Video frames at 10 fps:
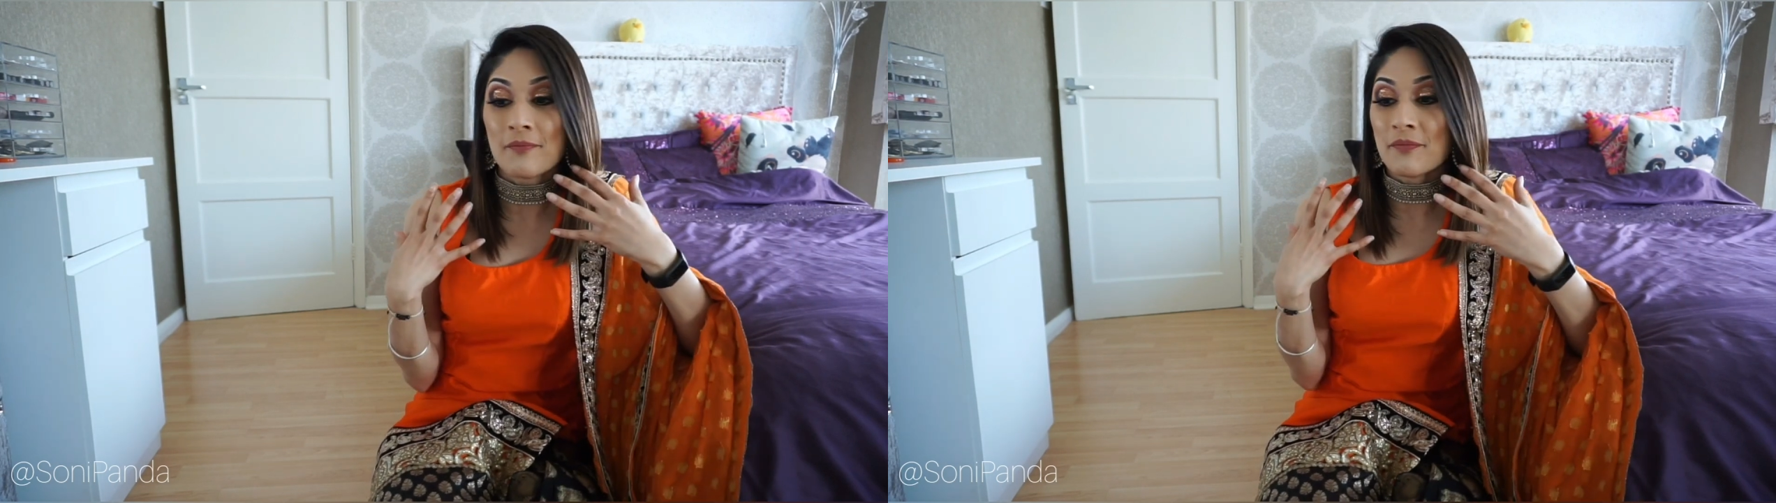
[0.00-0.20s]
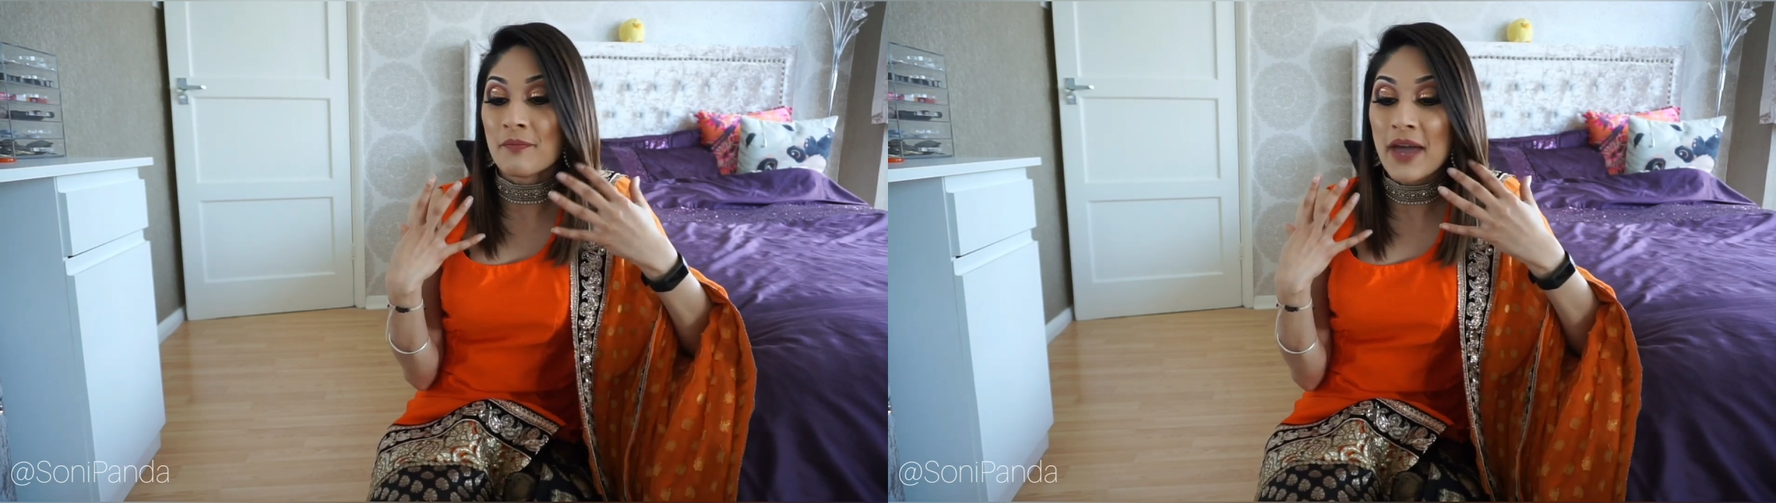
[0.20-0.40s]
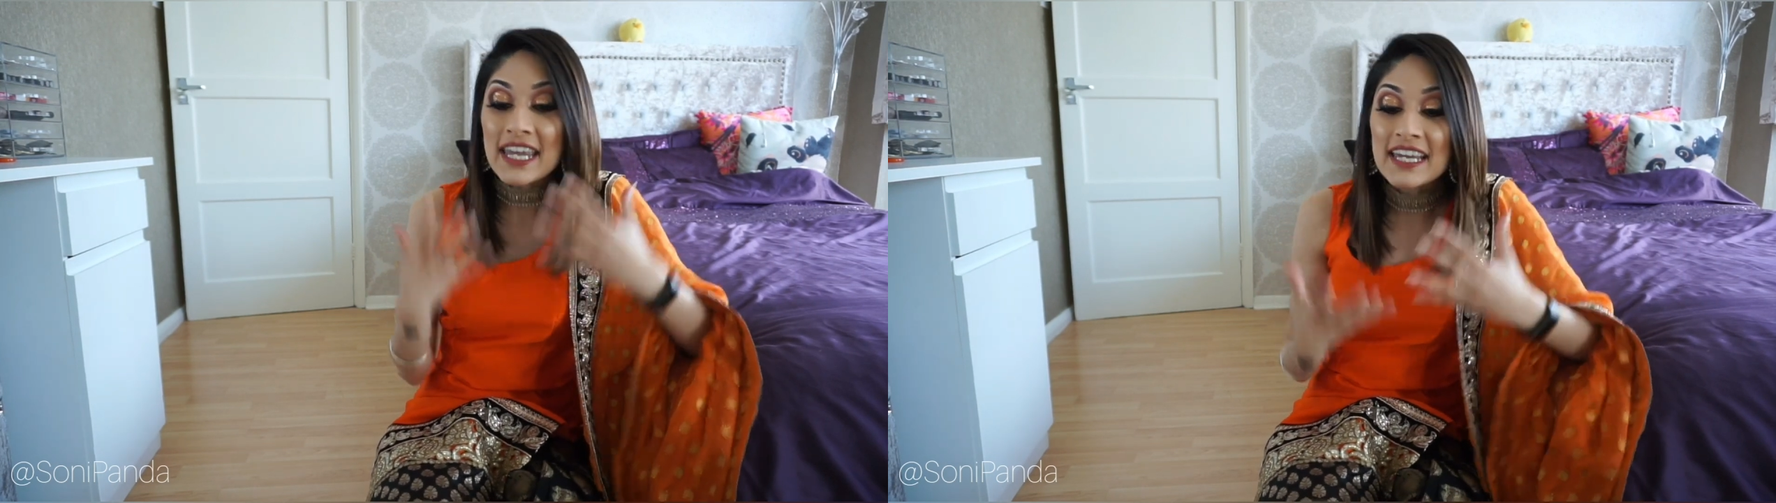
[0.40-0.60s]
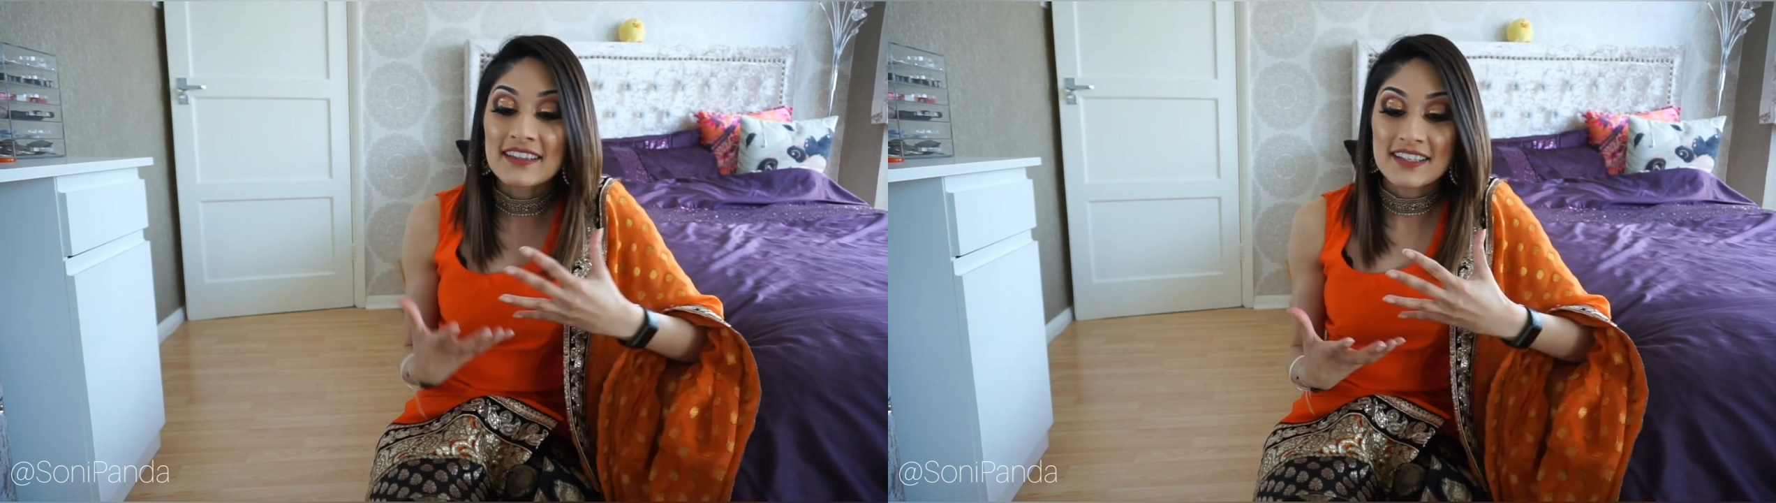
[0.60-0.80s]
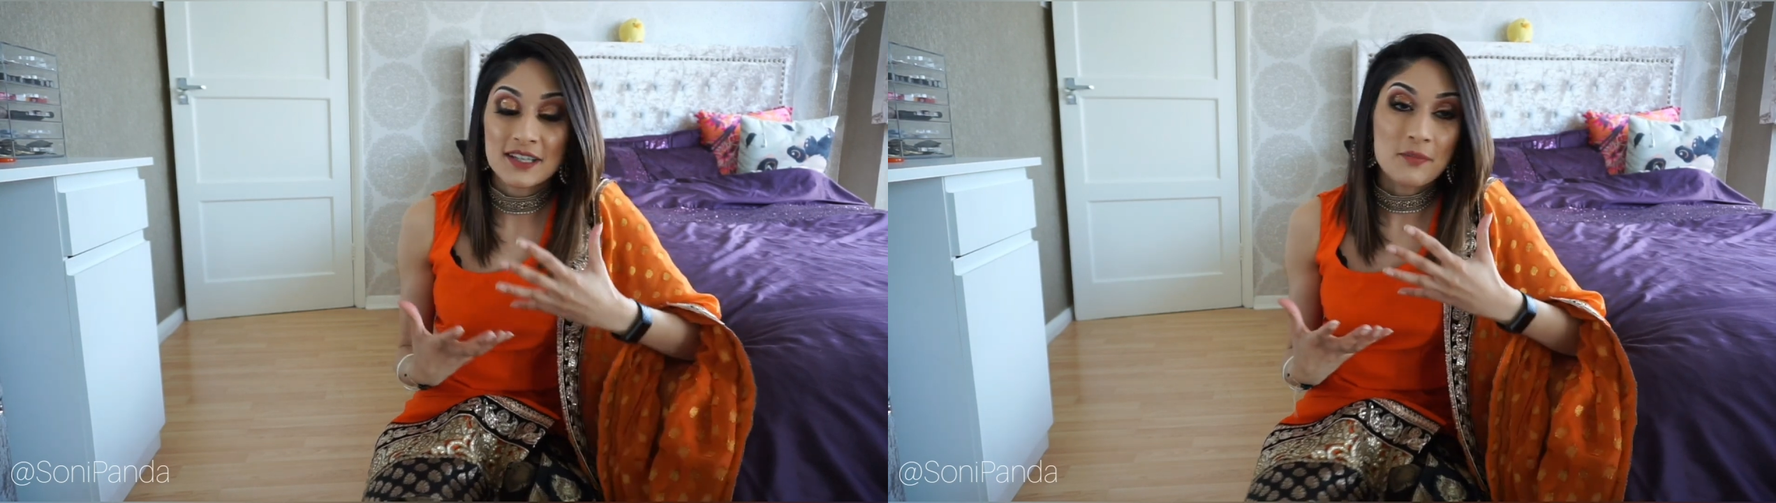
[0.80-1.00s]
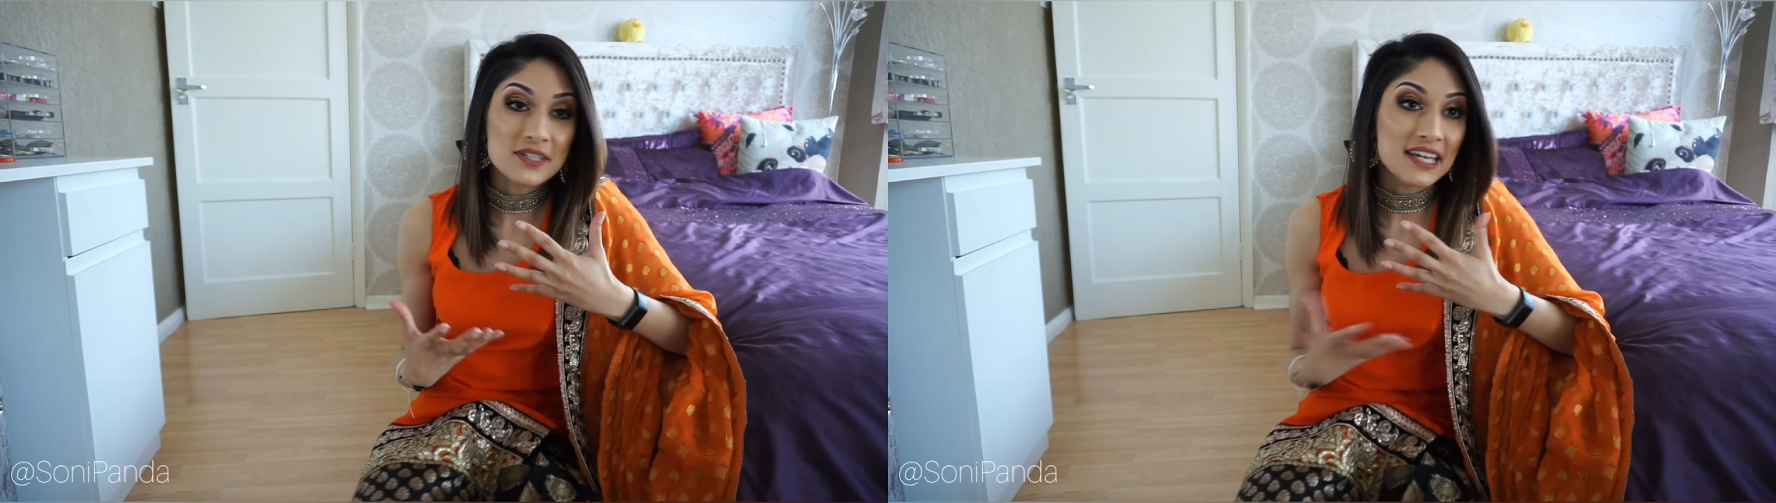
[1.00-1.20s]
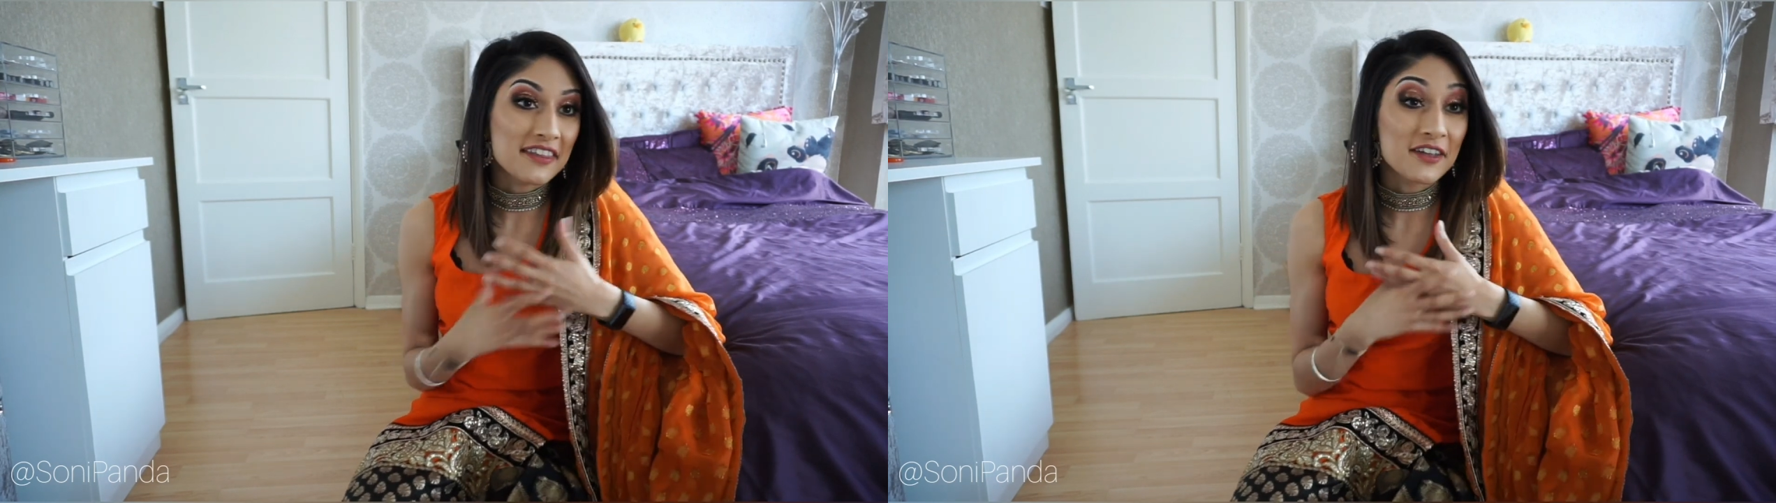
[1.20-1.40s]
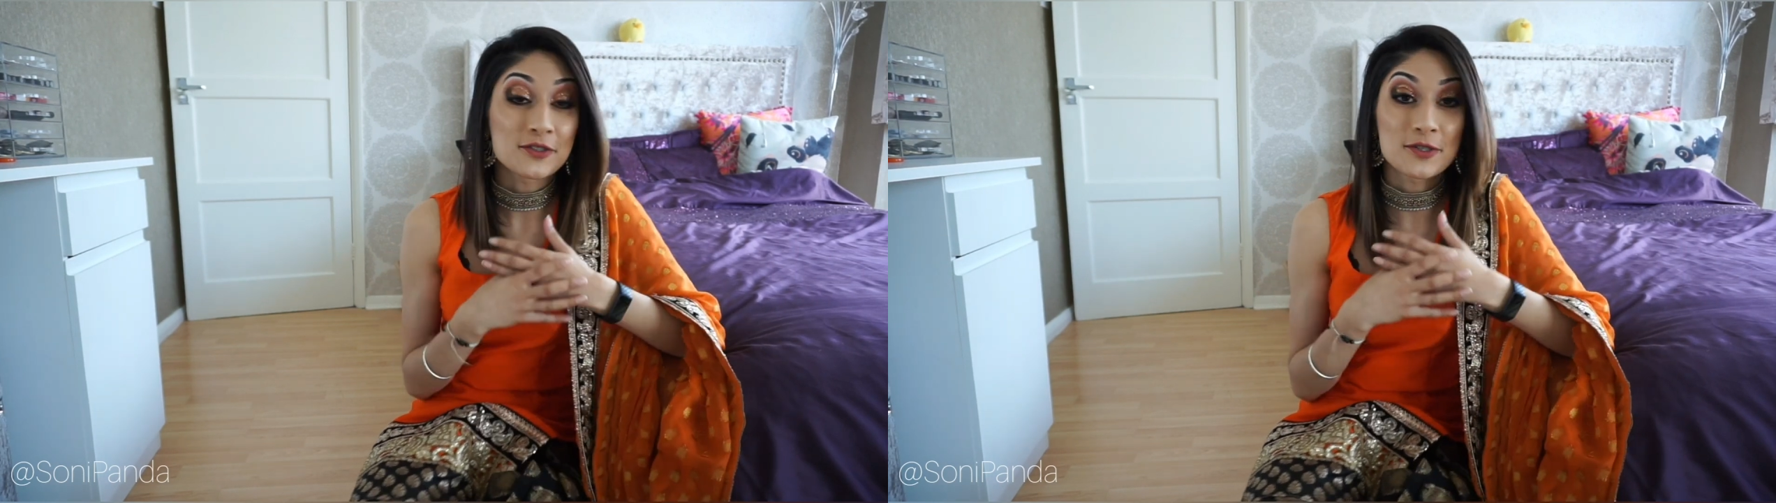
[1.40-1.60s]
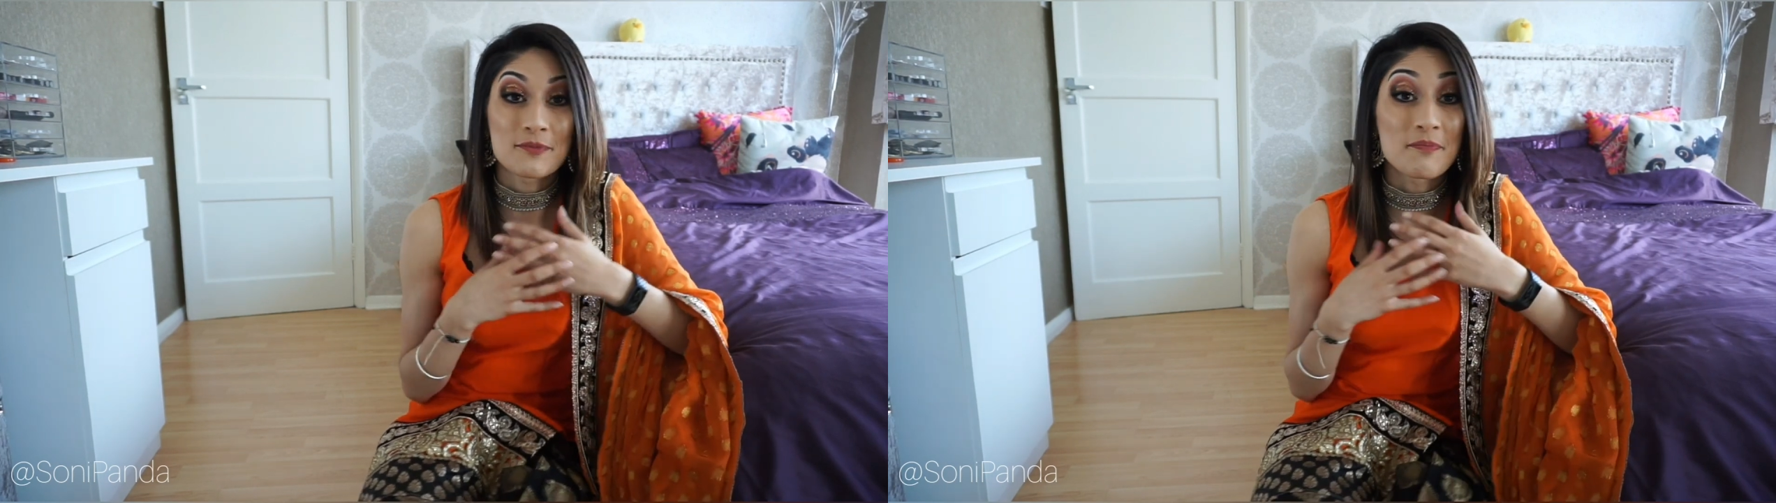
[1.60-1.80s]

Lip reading: making this come together and just